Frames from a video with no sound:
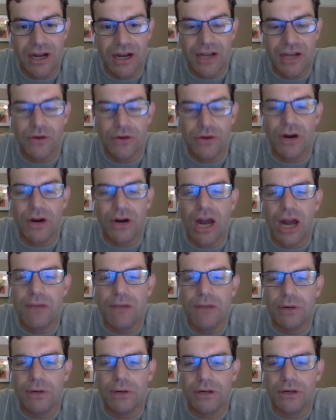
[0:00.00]
Your
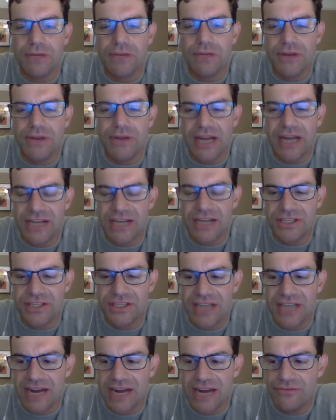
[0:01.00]
global communications
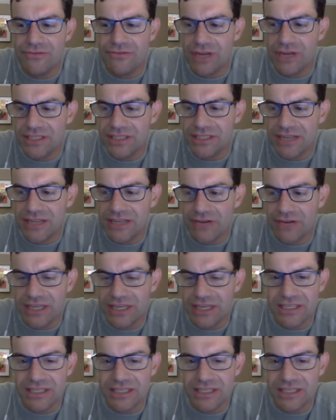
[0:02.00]
head, Russ, is that right?